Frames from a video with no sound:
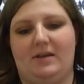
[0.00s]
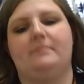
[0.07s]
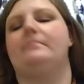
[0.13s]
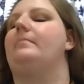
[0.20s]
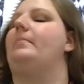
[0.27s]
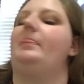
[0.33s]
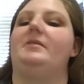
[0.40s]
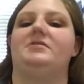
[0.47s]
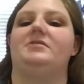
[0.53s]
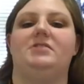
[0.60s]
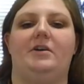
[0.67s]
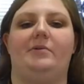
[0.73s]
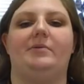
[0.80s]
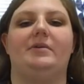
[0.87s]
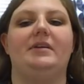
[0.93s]
So
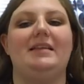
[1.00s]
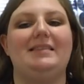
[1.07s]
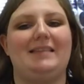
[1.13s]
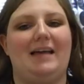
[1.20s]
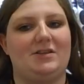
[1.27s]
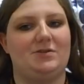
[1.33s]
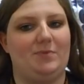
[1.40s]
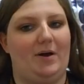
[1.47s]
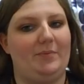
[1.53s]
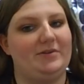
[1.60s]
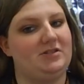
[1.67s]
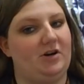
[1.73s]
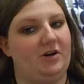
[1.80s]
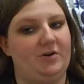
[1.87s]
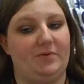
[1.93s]
that's why we started
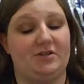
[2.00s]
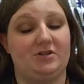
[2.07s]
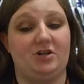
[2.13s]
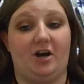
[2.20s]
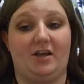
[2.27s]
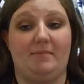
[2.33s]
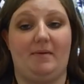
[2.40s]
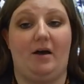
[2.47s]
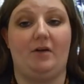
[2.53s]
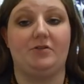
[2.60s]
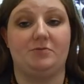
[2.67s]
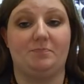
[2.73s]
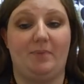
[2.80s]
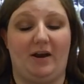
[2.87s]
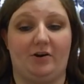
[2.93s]
with talking about the
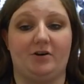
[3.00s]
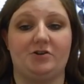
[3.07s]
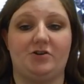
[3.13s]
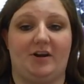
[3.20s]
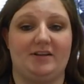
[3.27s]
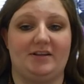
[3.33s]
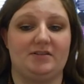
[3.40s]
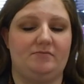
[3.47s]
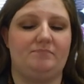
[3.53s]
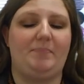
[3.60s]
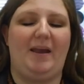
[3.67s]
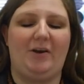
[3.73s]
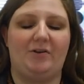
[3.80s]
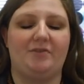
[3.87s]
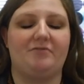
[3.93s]
parent
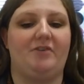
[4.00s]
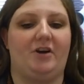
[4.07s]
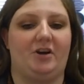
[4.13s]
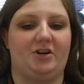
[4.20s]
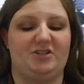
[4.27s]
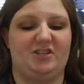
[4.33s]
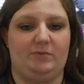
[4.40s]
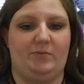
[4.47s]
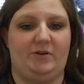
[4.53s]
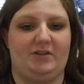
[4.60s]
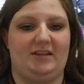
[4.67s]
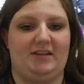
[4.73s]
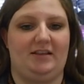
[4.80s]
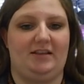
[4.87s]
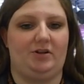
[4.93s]
functions and what they look like.